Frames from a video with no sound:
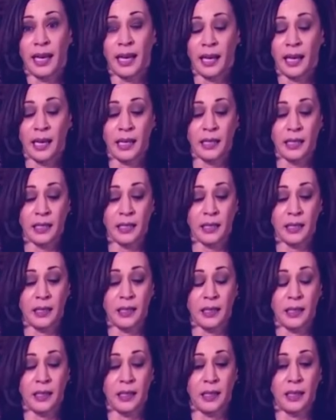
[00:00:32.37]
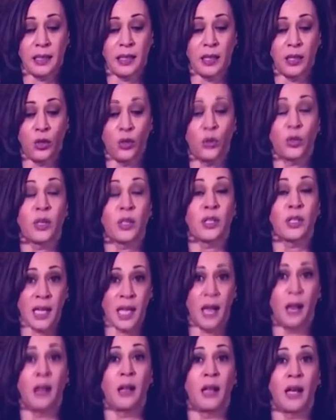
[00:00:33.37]
And you can
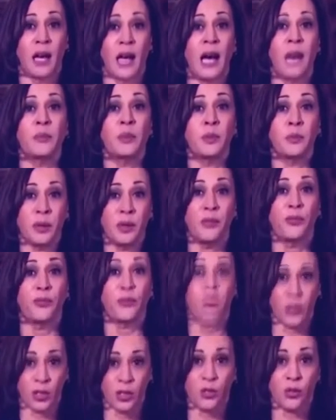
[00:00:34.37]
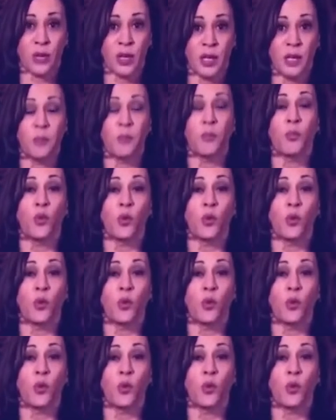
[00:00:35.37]
tell I'm a bit frustrated,